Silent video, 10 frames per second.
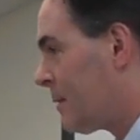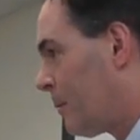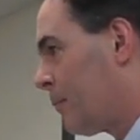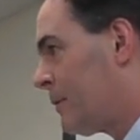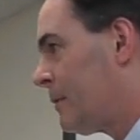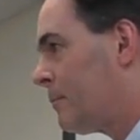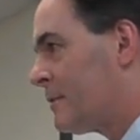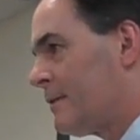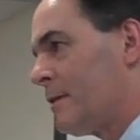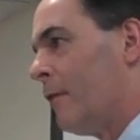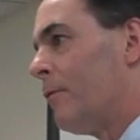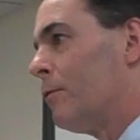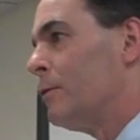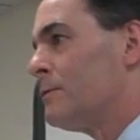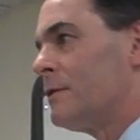I'm going to put cell
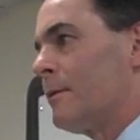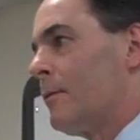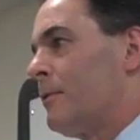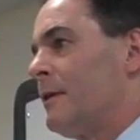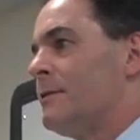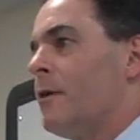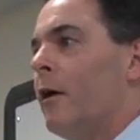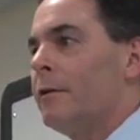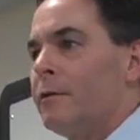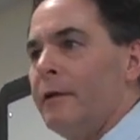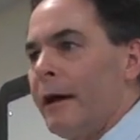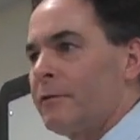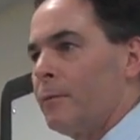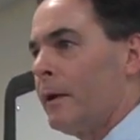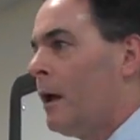phone usage. I'm going to put these all into the
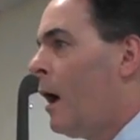next one.